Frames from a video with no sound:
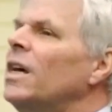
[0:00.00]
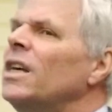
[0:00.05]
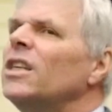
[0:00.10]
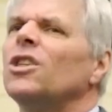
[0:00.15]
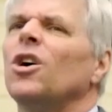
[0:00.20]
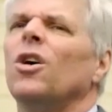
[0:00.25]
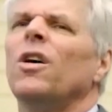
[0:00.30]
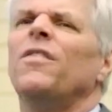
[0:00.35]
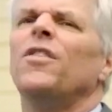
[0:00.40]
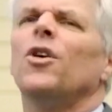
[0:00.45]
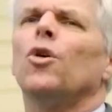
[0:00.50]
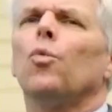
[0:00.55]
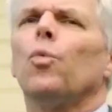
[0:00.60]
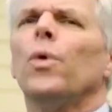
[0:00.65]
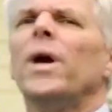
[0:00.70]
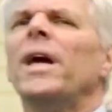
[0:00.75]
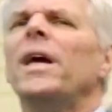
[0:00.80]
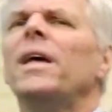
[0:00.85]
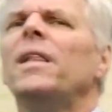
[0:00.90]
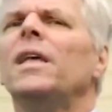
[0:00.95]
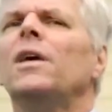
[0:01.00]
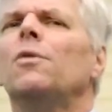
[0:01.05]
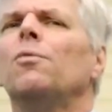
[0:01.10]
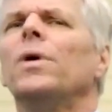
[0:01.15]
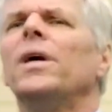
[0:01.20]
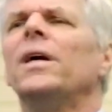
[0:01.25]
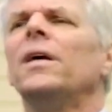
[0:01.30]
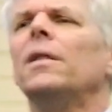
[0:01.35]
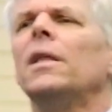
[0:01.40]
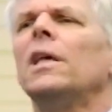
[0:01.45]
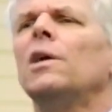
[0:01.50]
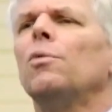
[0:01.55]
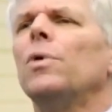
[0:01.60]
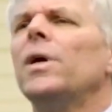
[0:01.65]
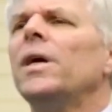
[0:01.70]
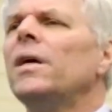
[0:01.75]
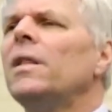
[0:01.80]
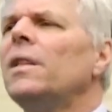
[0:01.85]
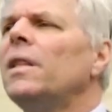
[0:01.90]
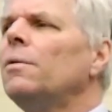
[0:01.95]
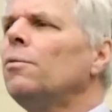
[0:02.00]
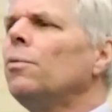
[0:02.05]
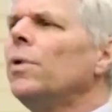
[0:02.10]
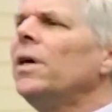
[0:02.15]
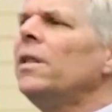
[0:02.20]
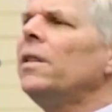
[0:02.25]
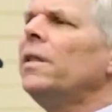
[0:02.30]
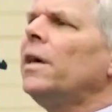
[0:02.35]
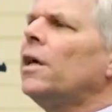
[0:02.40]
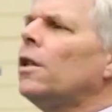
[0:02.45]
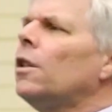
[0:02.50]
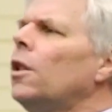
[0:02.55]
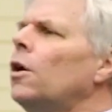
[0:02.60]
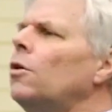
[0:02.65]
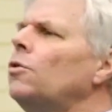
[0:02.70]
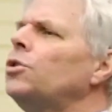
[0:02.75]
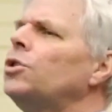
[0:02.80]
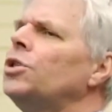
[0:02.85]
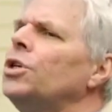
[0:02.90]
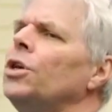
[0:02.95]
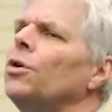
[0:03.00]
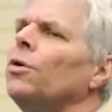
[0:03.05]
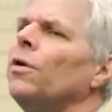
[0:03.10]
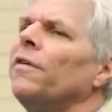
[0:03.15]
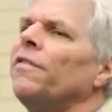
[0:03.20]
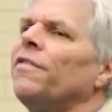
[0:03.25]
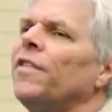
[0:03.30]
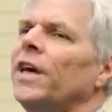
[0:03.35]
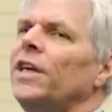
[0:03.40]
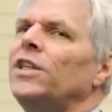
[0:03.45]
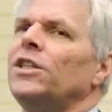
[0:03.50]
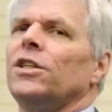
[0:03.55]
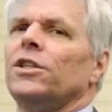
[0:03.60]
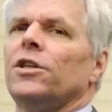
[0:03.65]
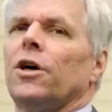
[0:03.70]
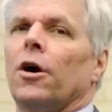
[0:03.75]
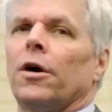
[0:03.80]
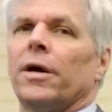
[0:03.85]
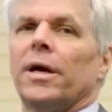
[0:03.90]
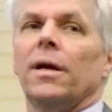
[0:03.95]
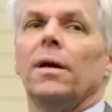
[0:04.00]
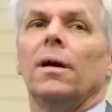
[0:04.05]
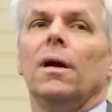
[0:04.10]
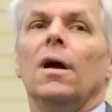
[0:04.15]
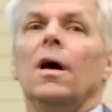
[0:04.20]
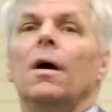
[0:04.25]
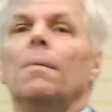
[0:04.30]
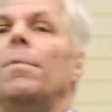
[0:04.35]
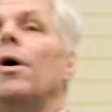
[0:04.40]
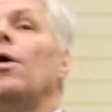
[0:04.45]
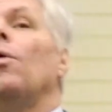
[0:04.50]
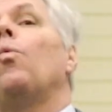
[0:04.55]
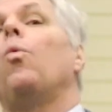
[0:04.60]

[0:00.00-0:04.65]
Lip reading: So if you're really, really, really, really close to your inflation target, but